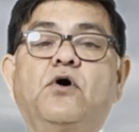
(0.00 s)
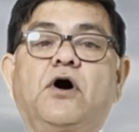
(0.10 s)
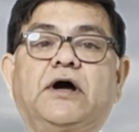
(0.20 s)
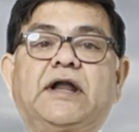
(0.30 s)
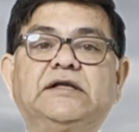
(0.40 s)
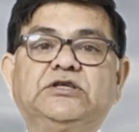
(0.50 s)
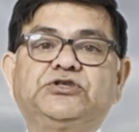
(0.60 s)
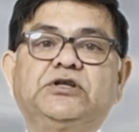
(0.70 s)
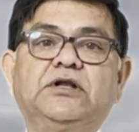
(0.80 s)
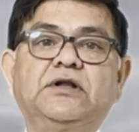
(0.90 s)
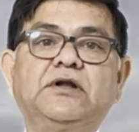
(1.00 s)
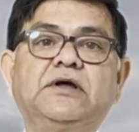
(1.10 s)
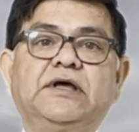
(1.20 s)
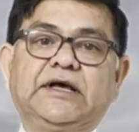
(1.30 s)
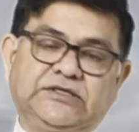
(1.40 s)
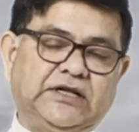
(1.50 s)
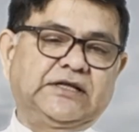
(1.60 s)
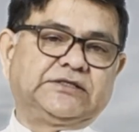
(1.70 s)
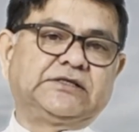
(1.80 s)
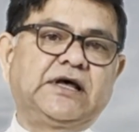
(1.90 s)
organizational
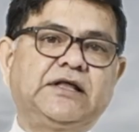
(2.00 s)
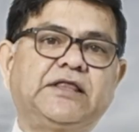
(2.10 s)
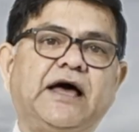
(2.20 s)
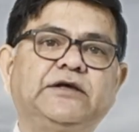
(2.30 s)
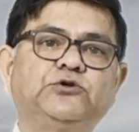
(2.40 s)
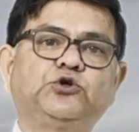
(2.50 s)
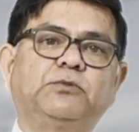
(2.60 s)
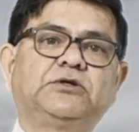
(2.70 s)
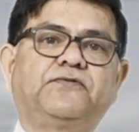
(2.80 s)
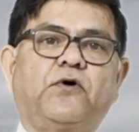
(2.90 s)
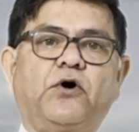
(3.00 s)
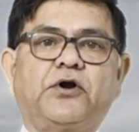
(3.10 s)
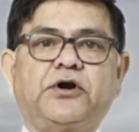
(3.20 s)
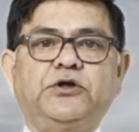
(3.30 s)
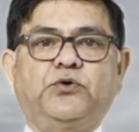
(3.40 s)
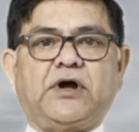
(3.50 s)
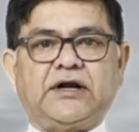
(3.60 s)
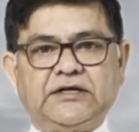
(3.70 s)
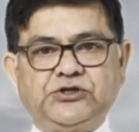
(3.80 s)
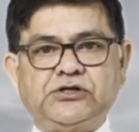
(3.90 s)
excellence. Thank you so much for your
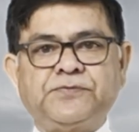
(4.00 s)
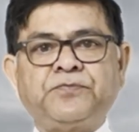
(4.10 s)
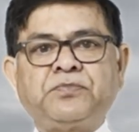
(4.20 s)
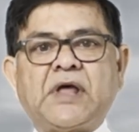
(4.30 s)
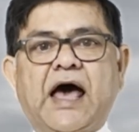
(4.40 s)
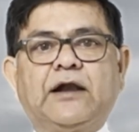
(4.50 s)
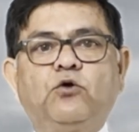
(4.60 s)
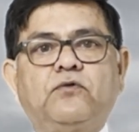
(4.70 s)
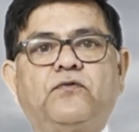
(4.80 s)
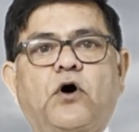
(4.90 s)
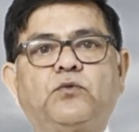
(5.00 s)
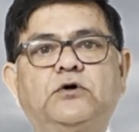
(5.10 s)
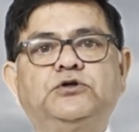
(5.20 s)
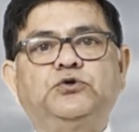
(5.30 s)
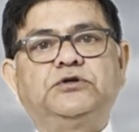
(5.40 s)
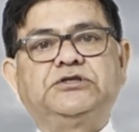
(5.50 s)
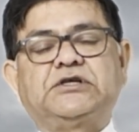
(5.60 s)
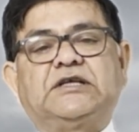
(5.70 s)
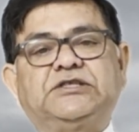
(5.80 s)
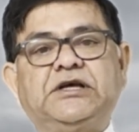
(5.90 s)
attention. I look forward to
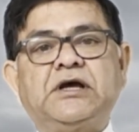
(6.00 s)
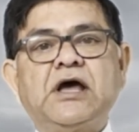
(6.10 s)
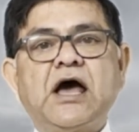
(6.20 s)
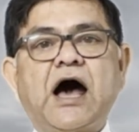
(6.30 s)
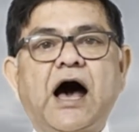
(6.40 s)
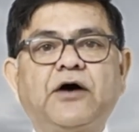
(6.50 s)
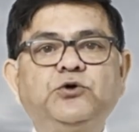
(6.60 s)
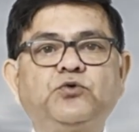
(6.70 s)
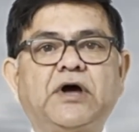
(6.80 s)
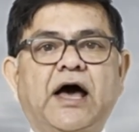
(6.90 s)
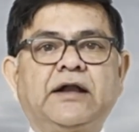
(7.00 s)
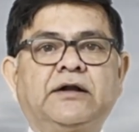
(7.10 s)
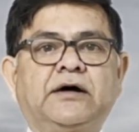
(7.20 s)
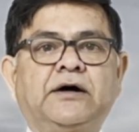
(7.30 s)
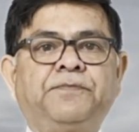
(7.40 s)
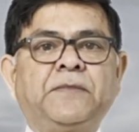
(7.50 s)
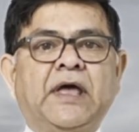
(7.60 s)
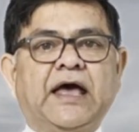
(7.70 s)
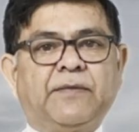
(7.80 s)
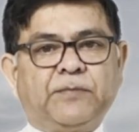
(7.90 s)
discussing how you can
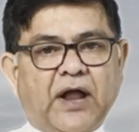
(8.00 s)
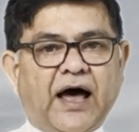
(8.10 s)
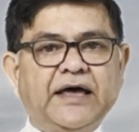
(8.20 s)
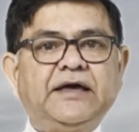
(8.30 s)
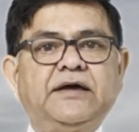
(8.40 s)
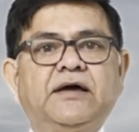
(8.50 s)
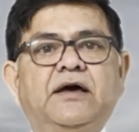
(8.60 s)
apply